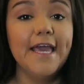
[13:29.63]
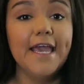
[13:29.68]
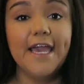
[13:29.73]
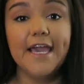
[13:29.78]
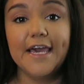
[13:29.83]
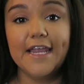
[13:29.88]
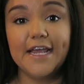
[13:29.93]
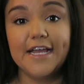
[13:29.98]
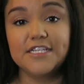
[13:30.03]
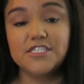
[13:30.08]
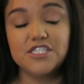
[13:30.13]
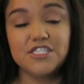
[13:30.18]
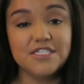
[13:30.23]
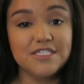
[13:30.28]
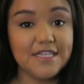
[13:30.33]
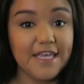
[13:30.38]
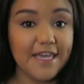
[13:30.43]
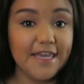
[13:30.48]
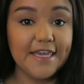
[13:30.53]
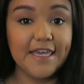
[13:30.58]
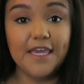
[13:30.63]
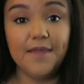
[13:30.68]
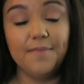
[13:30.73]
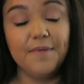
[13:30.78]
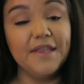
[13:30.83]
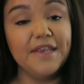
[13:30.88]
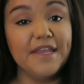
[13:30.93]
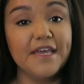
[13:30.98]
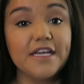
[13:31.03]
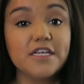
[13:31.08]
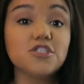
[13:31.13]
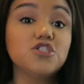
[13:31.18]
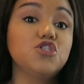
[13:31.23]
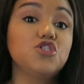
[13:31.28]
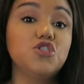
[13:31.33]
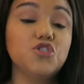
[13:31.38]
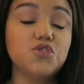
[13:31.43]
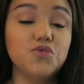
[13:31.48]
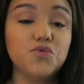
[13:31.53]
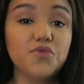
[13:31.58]
and I just like keep it
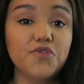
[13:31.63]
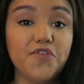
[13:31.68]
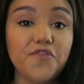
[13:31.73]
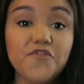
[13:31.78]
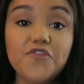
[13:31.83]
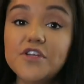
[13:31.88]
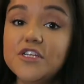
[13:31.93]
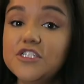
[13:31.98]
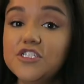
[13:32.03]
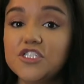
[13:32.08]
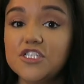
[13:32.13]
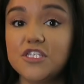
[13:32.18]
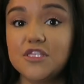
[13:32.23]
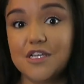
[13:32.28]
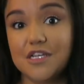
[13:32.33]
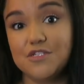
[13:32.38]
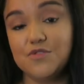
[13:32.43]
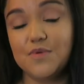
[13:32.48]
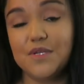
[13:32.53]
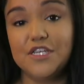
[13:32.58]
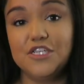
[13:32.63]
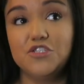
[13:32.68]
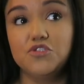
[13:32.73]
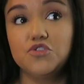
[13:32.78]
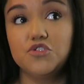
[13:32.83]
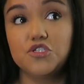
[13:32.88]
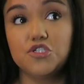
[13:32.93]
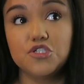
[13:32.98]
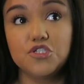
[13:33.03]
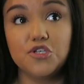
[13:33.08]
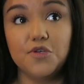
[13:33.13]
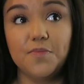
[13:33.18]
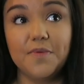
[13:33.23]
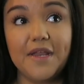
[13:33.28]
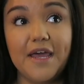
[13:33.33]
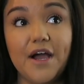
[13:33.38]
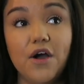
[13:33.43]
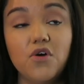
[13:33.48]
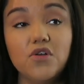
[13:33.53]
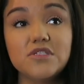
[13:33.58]
next to the fridge, and that's what I use to scoop it
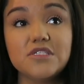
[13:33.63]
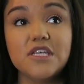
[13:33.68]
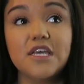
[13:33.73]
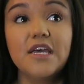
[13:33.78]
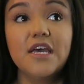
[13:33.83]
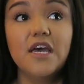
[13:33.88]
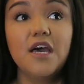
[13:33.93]
out.